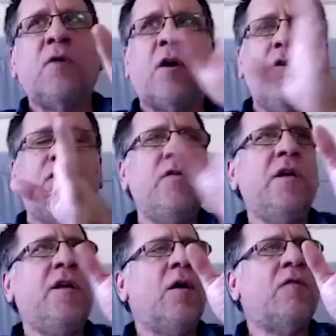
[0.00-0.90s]
we go through
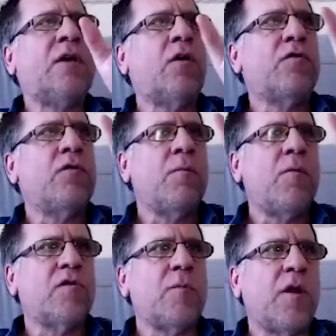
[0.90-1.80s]
the if we go through the
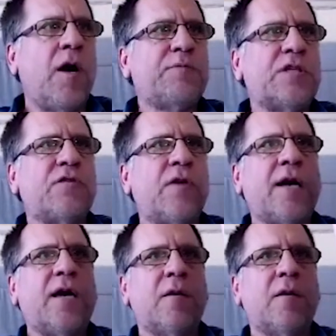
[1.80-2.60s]
multiple object tracking,